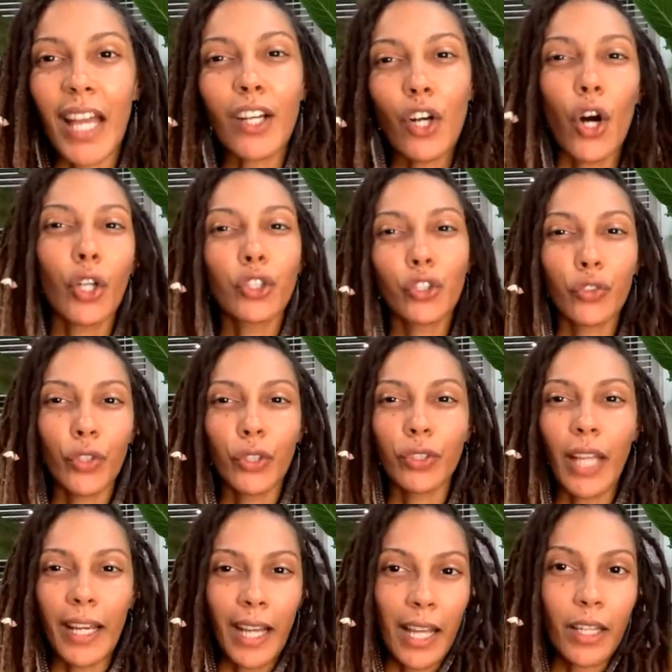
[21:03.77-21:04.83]
cultural,
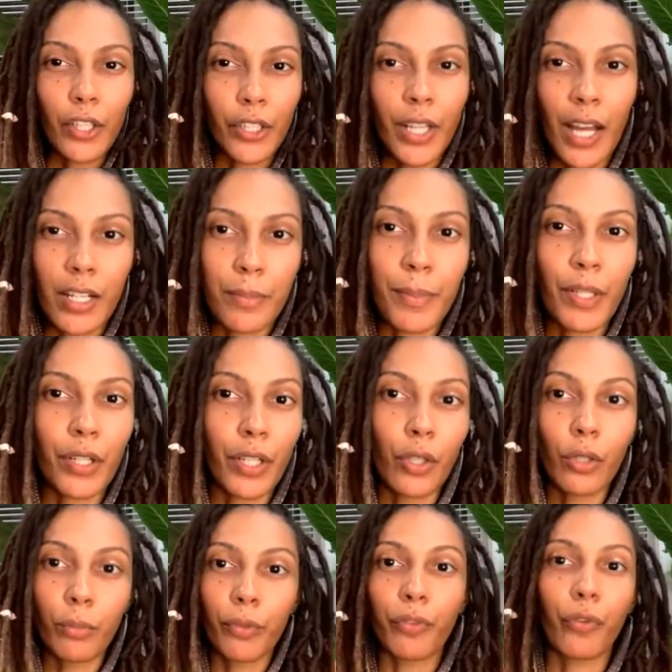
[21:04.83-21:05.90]
like I learned how to speak
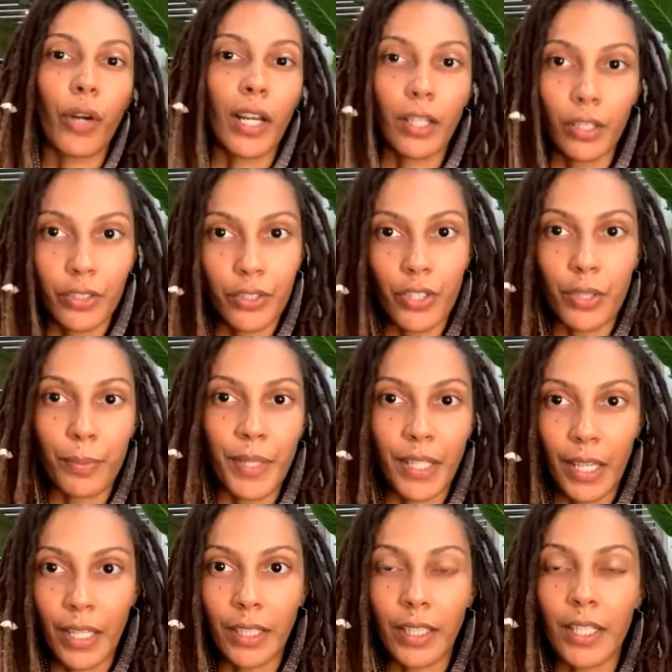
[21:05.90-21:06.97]
Crioulo before I learned to speak
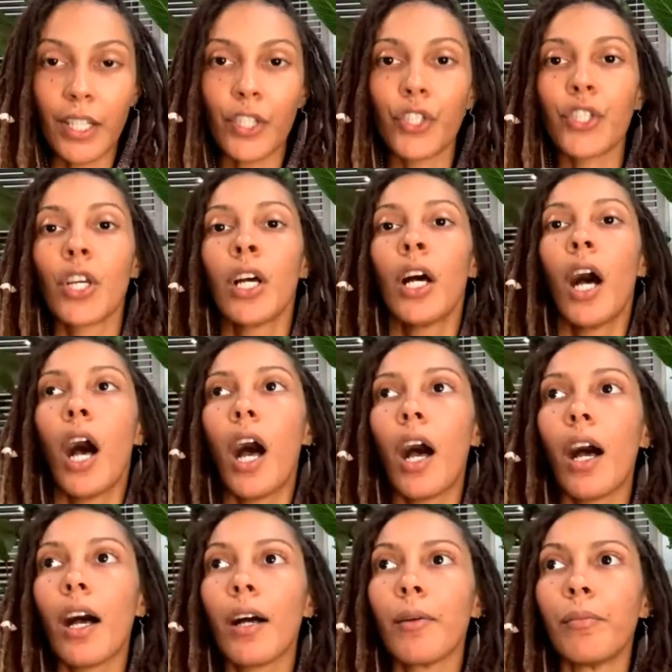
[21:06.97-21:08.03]
English.
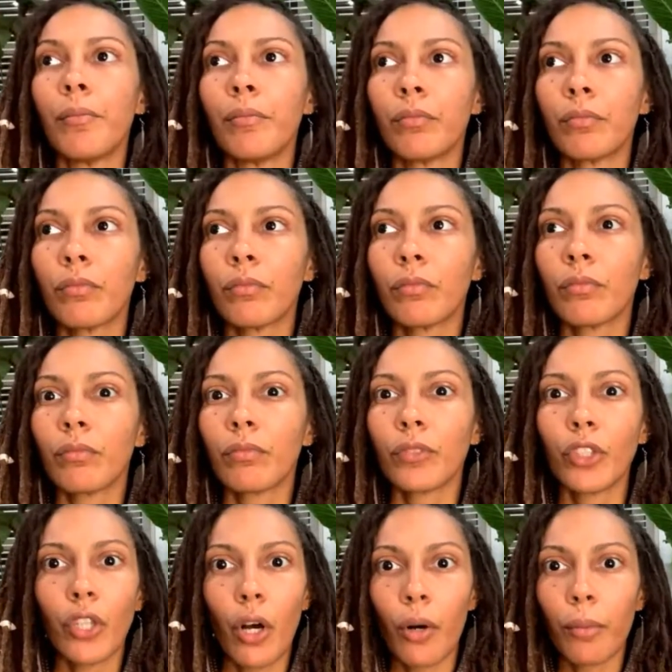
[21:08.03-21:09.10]

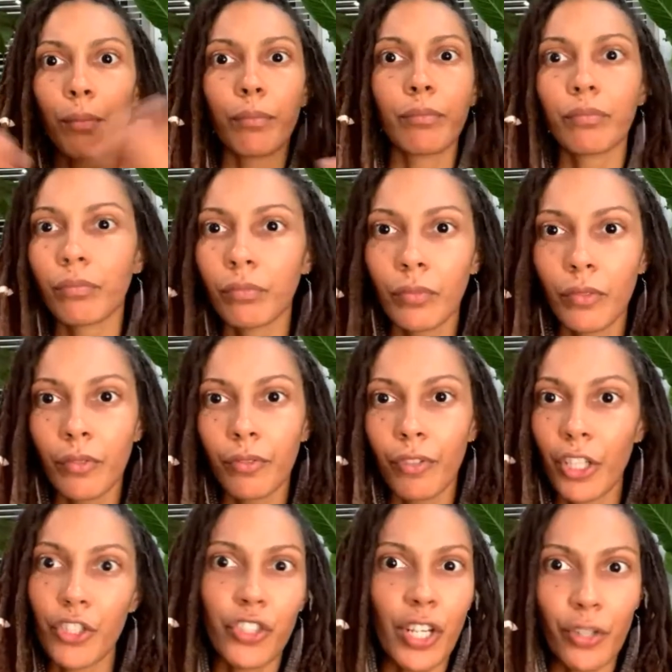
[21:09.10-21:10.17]
You know,
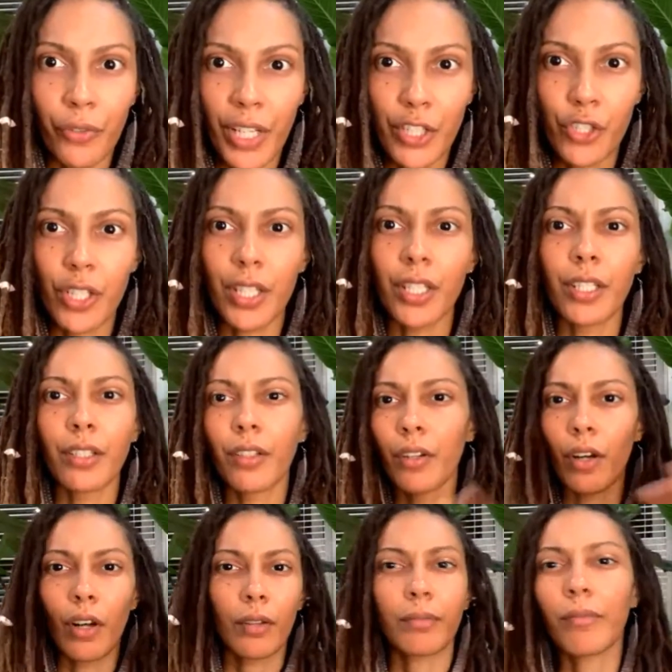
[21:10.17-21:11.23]
first generation,
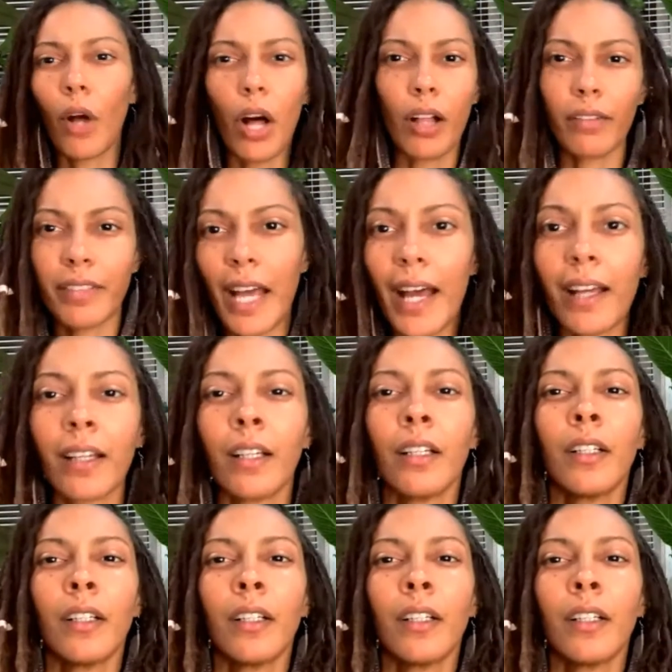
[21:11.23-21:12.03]
all of that